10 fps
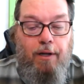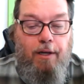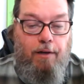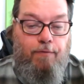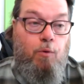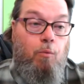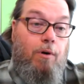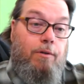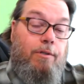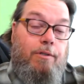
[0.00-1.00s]
If you
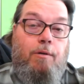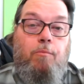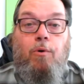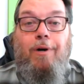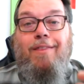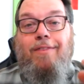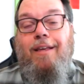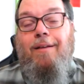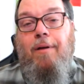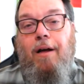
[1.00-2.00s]
want to see more, hit the
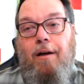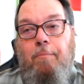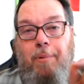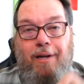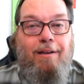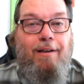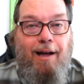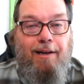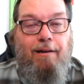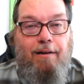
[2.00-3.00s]
uh, bell
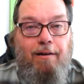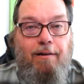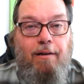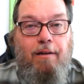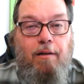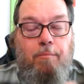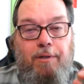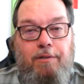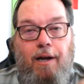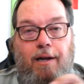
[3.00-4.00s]
icon
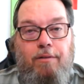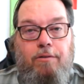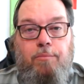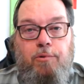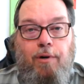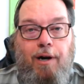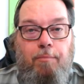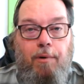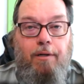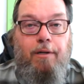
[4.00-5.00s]
beside the subscribe
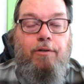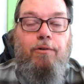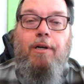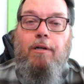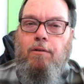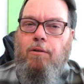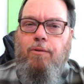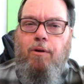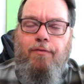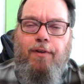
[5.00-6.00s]
button, and you'll get a little
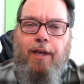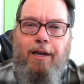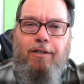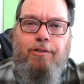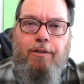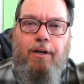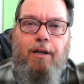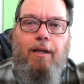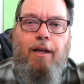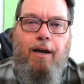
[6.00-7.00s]
notification
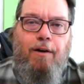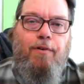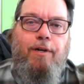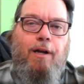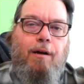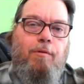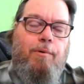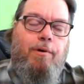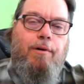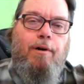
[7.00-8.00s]
every time the
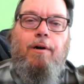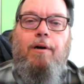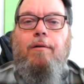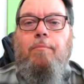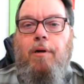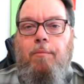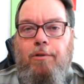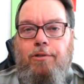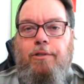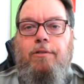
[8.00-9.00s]
Bird Garden
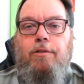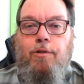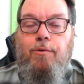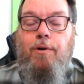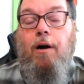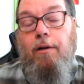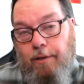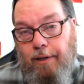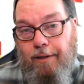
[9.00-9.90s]
publishes new content.